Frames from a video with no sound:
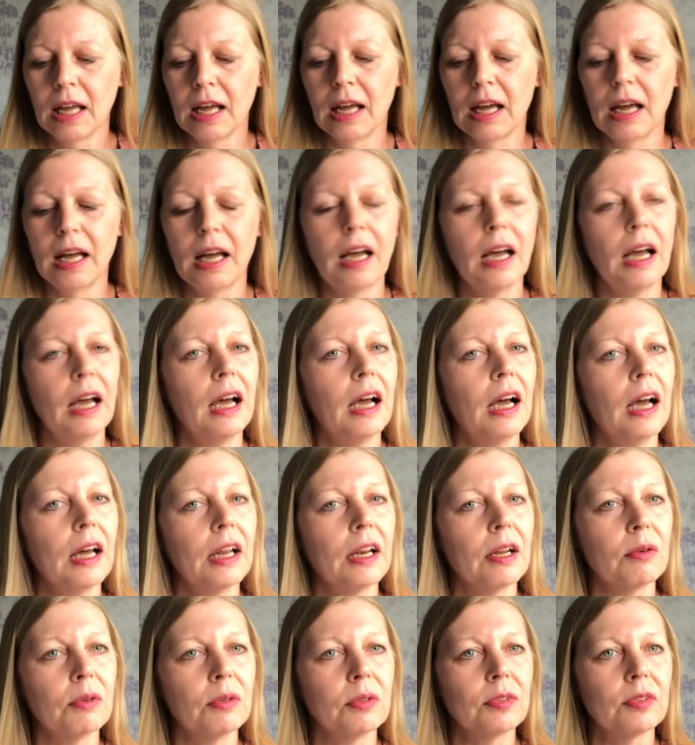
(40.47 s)
and
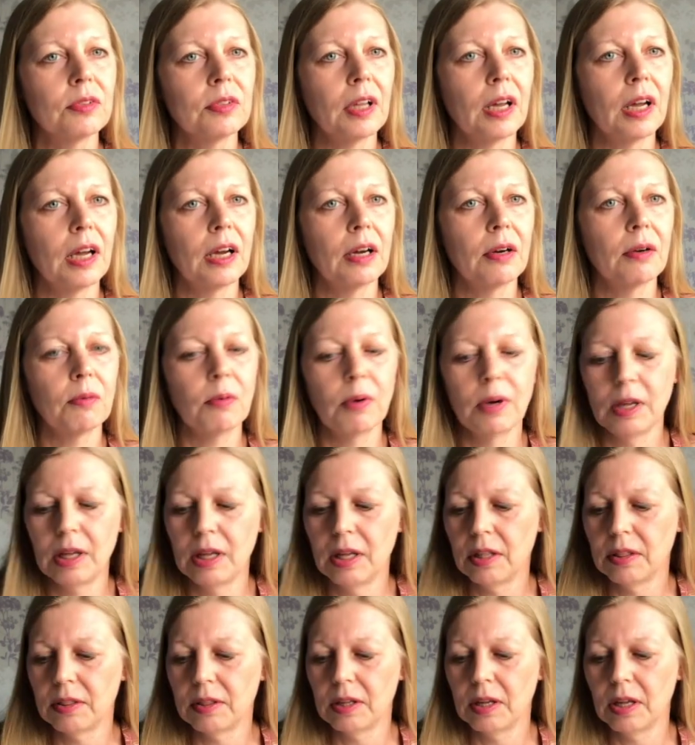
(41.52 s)
I will start
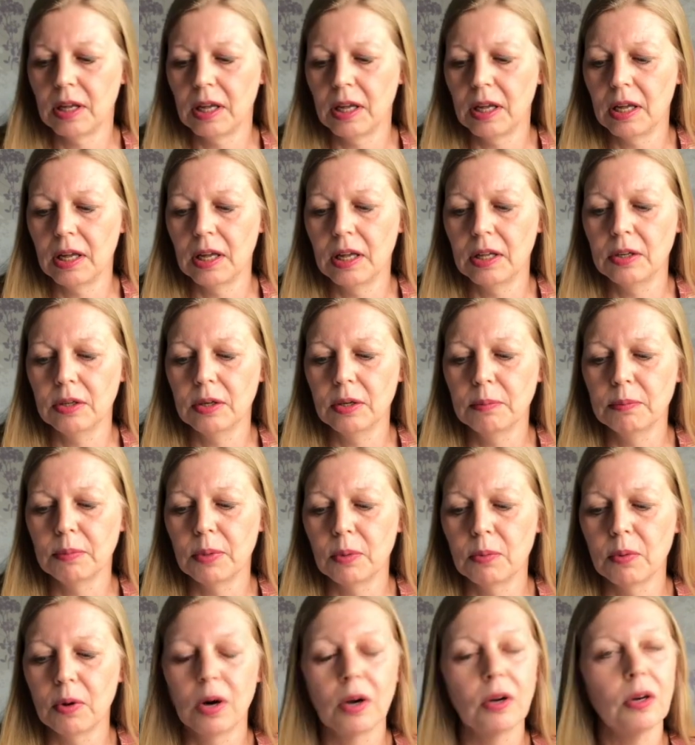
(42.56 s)
with number
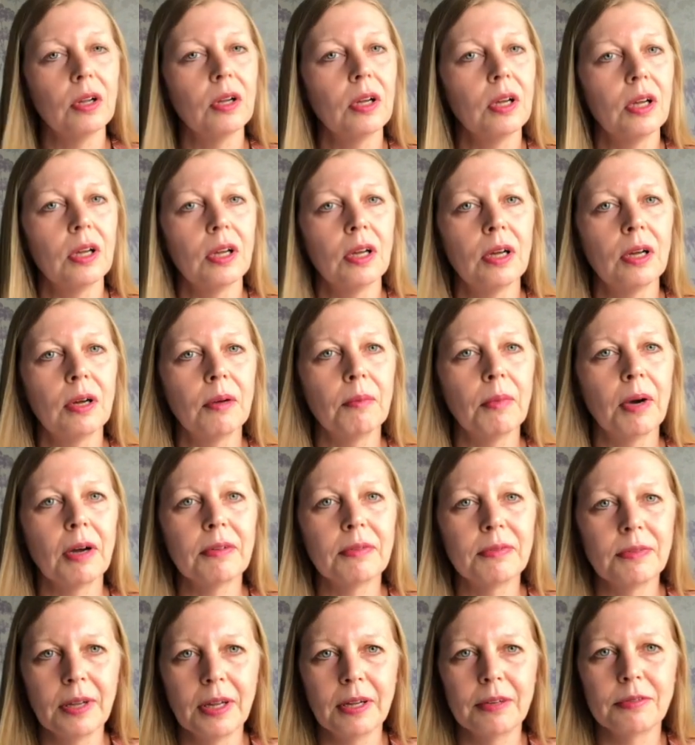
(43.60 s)
1. My
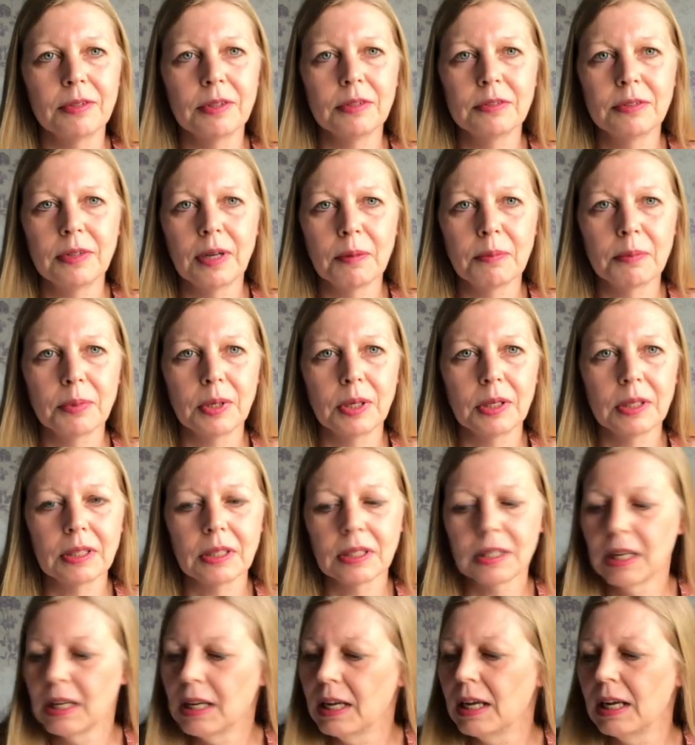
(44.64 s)
favourite
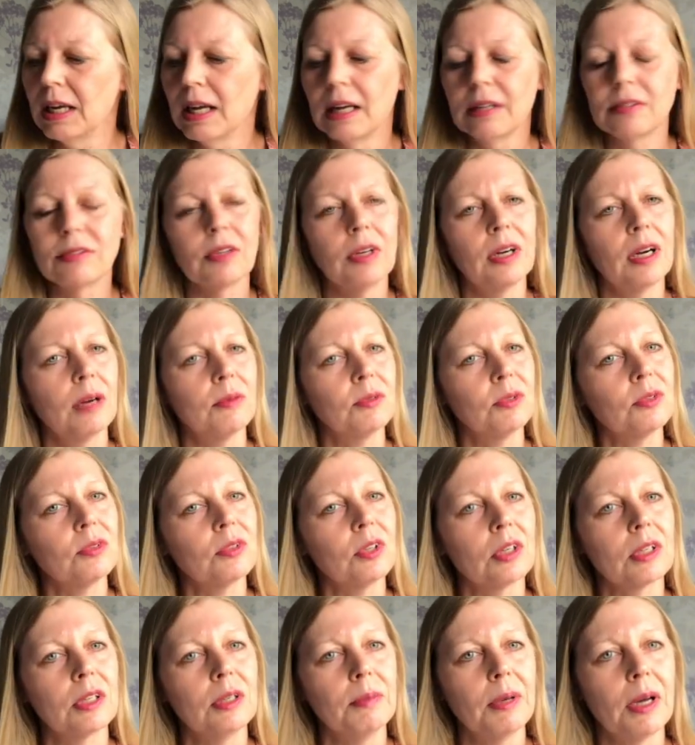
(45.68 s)
fabric. So I'm just
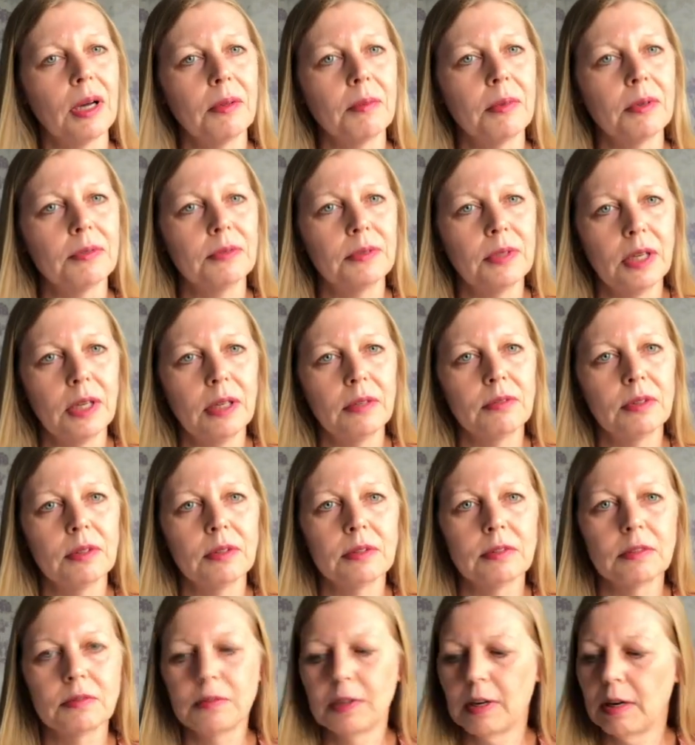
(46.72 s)
talking about my favourite
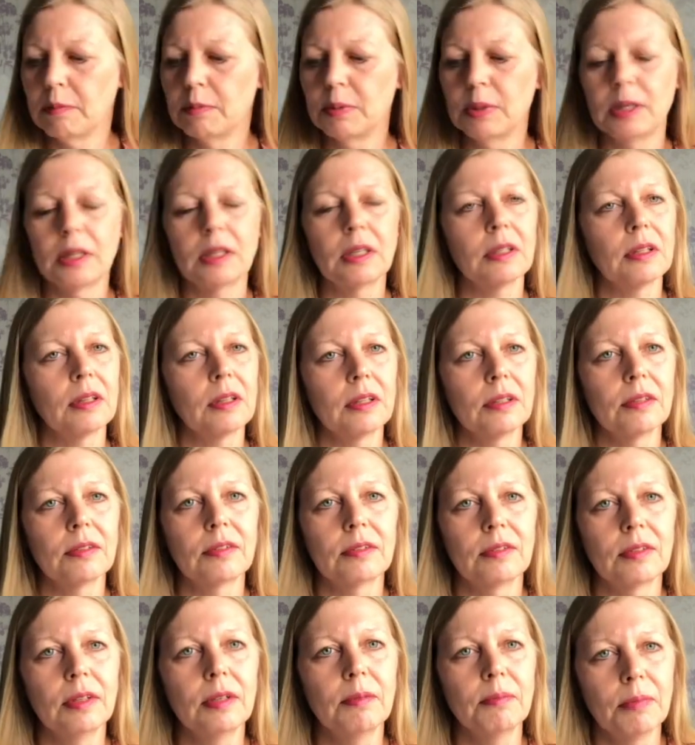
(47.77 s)
fabric
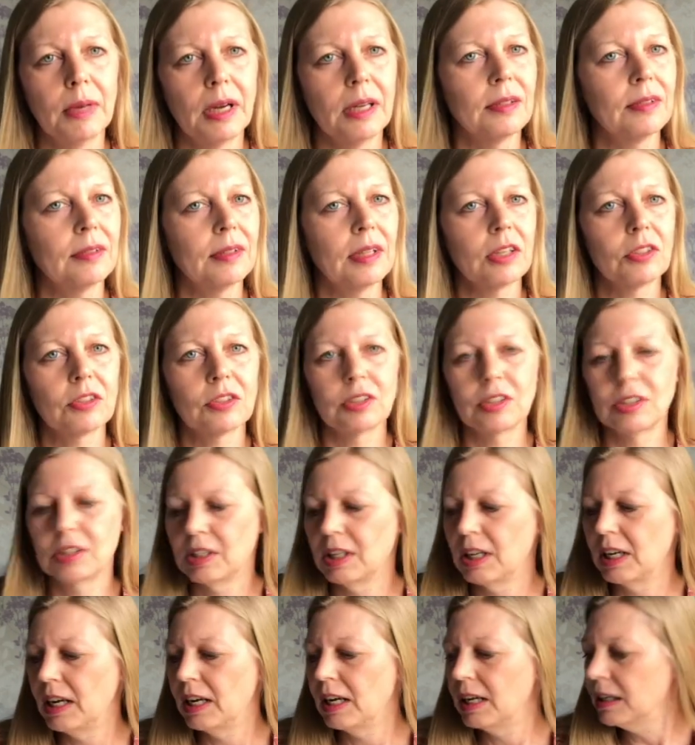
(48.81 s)
that's in my stash
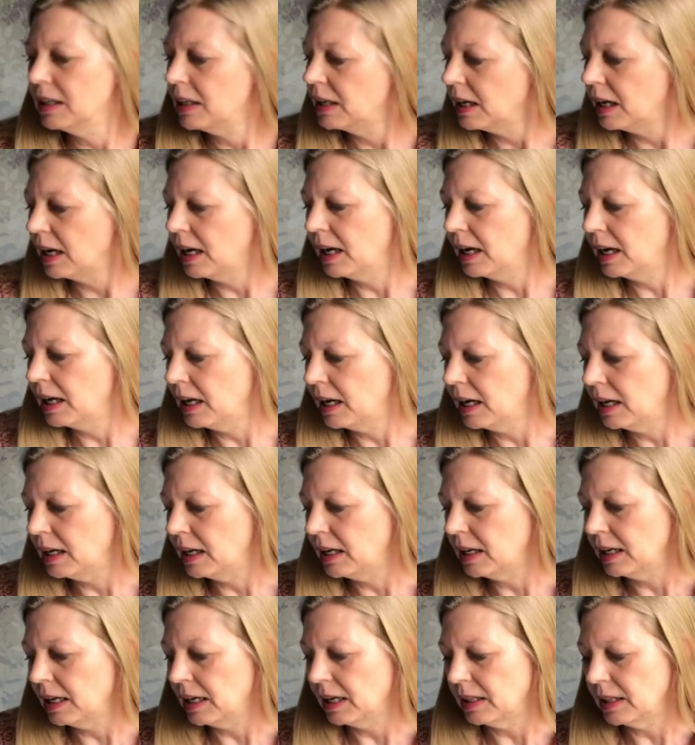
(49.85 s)
today,
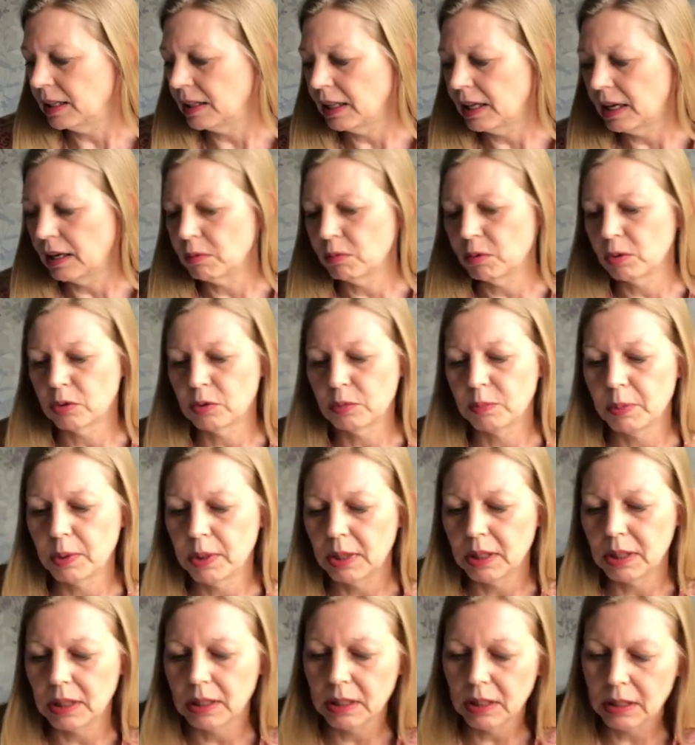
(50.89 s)
and that would
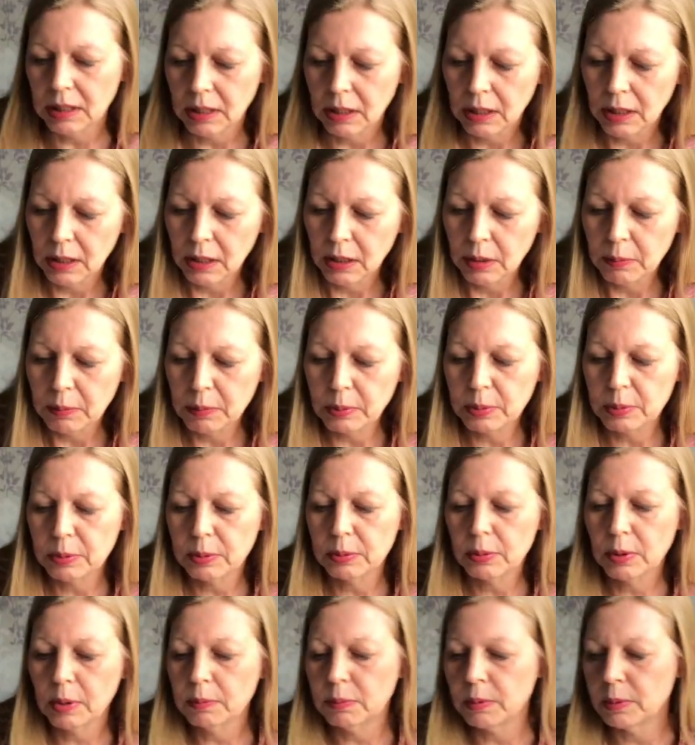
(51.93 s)
be
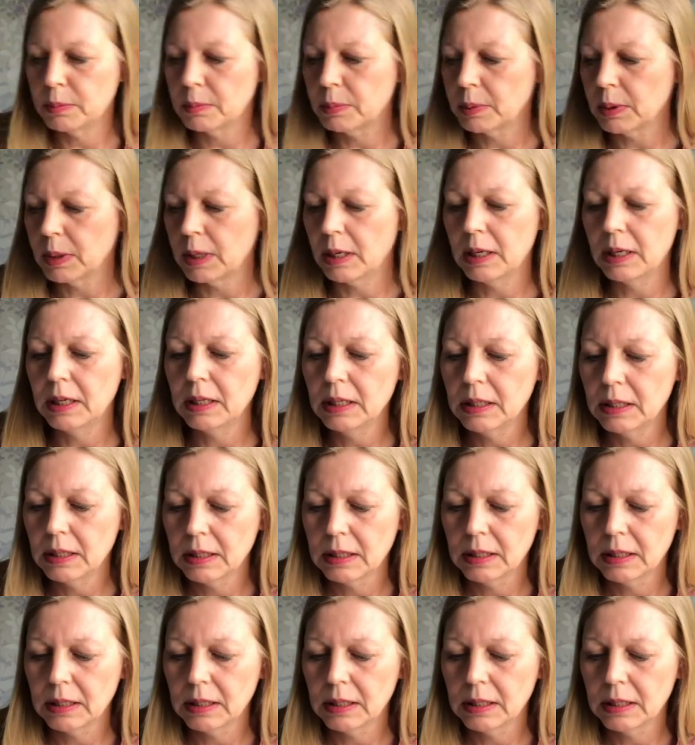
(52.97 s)
probably